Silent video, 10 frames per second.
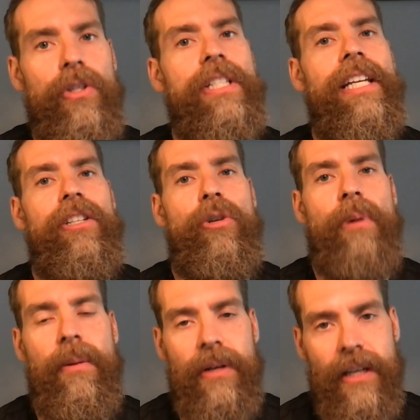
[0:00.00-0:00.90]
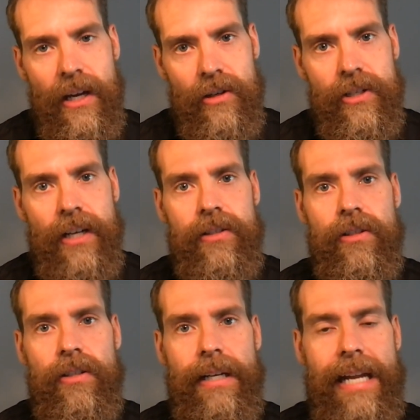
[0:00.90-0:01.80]
You can take to your primary care
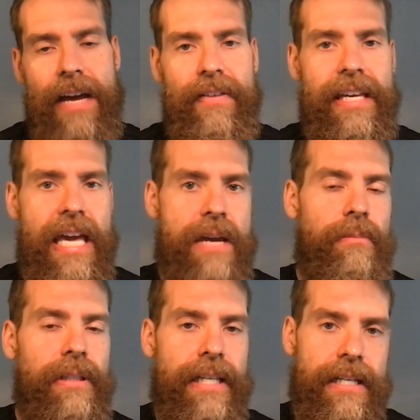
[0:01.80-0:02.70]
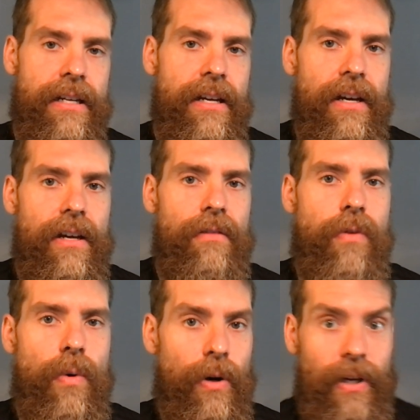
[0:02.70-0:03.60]
doctor and have a game plan
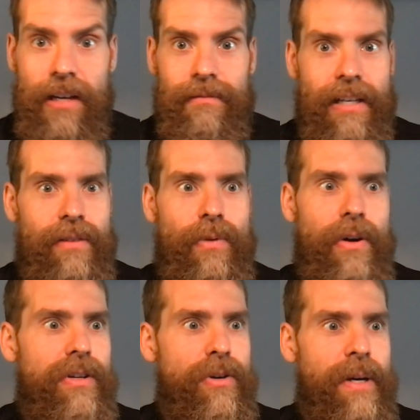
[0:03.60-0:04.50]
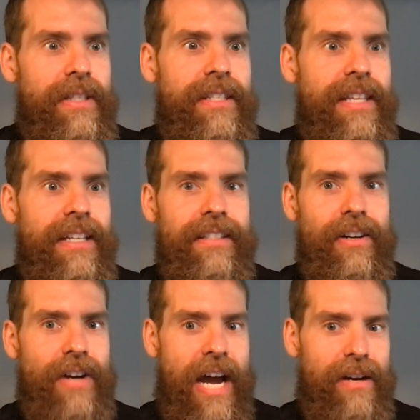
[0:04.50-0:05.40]
for, okay, like what do I do about these things that
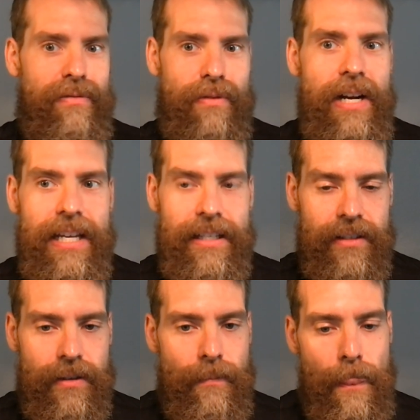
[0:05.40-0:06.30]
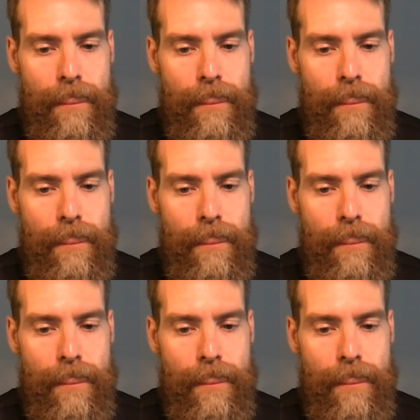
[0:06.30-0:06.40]
are out of range?